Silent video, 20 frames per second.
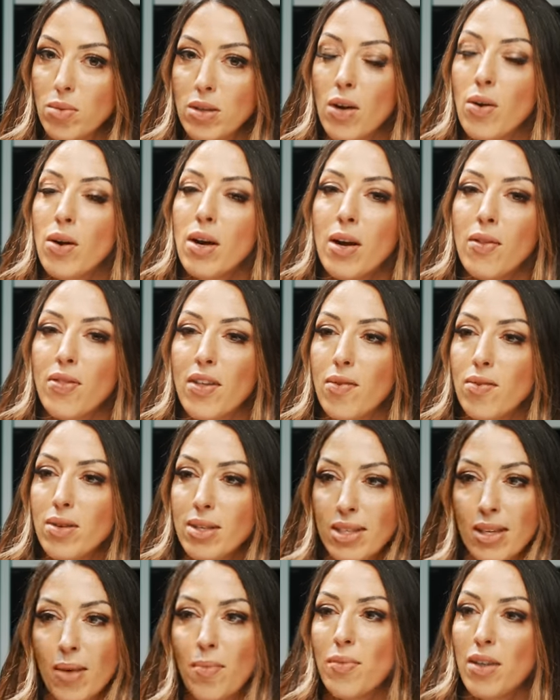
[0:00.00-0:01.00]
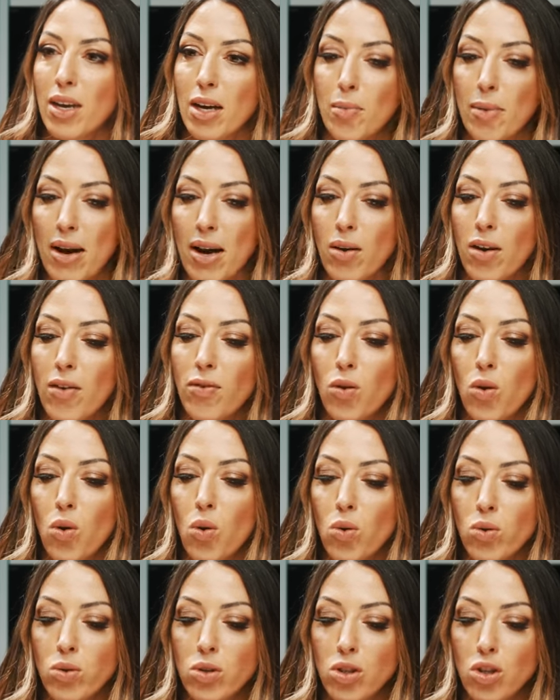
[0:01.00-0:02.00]
So there is something about, of
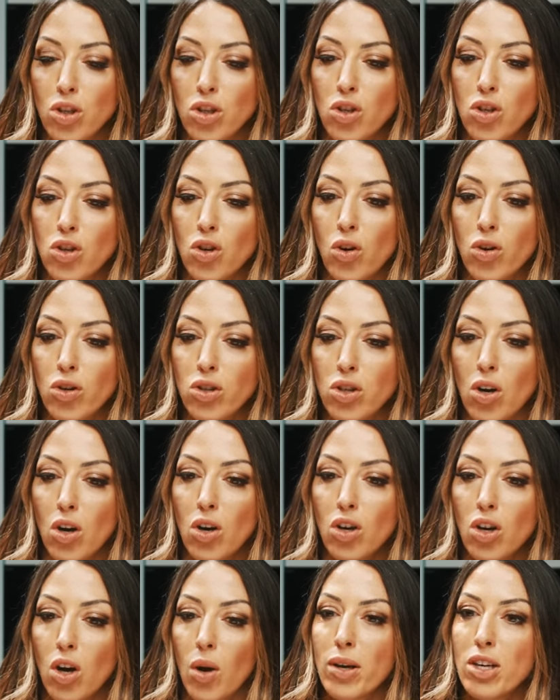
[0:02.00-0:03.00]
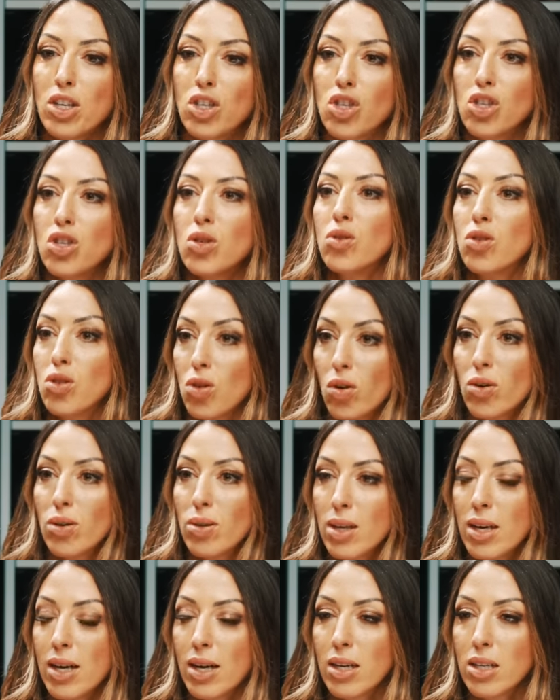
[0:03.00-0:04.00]
course, the dogs are going to do dog
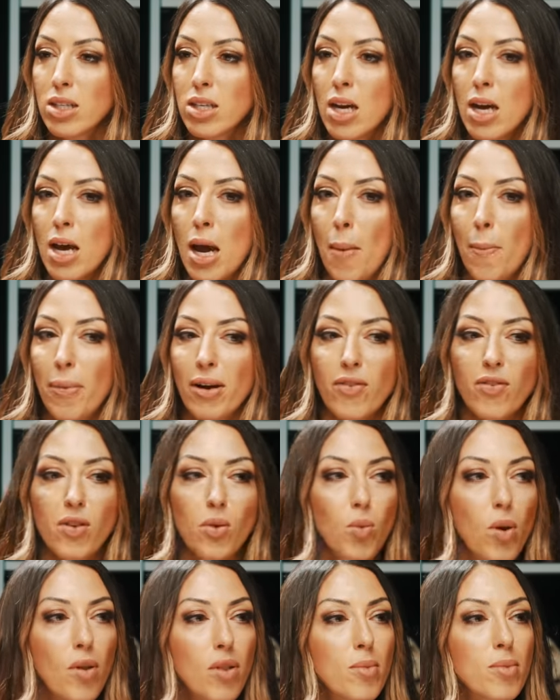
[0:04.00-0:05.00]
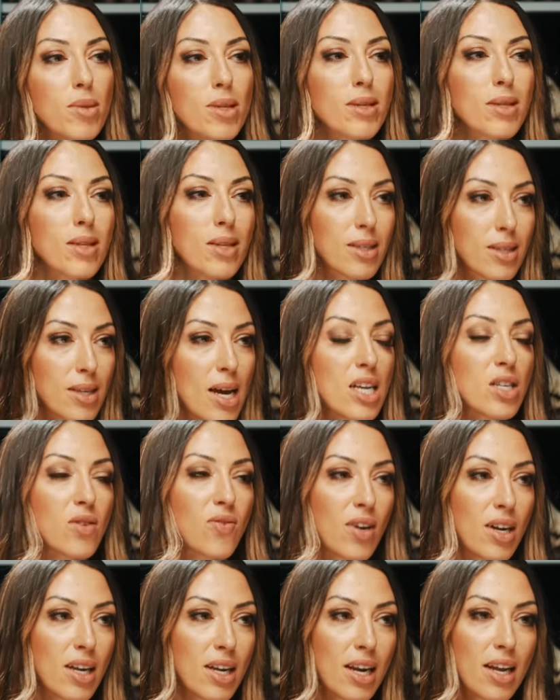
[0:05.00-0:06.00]
things, but if you want them to
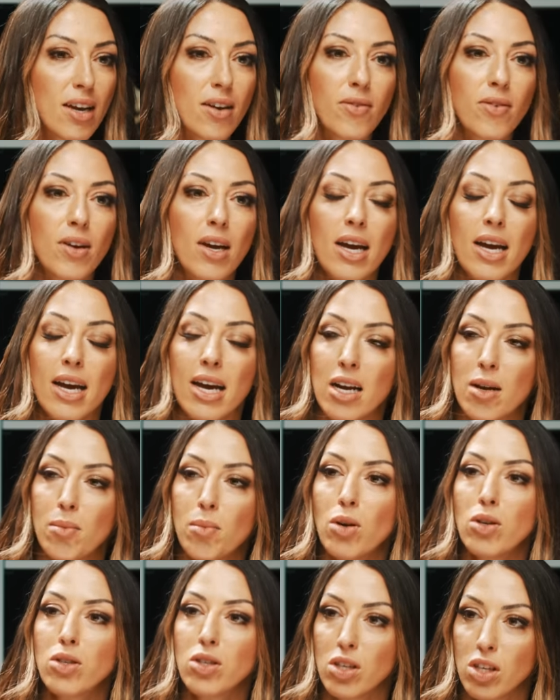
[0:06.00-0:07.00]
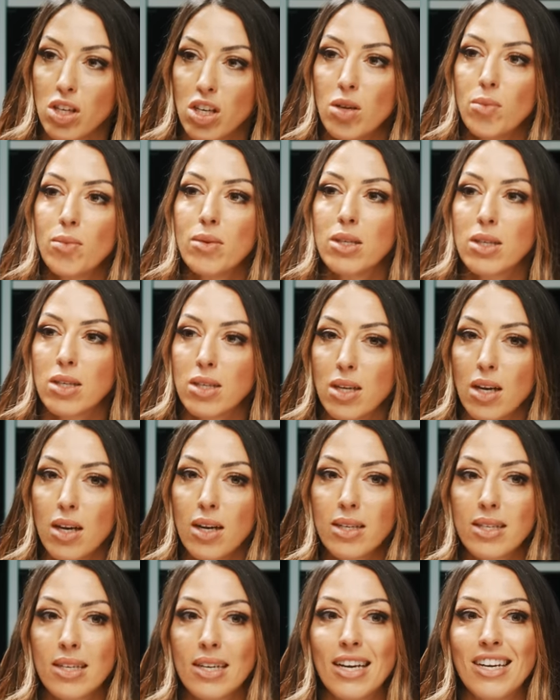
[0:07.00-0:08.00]
successfully live in a modern human
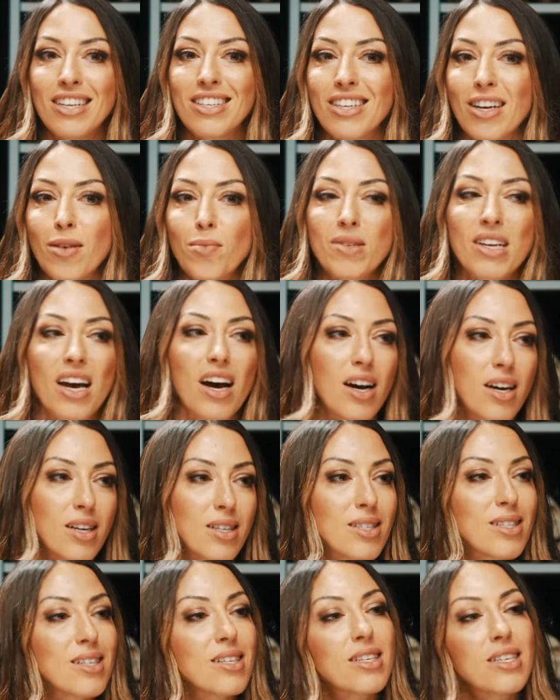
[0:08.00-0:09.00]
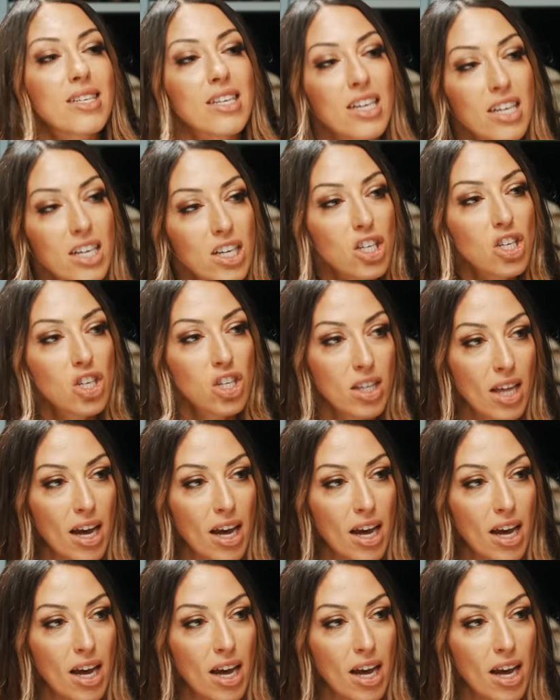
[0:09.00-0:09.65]
society, it's up to us to teach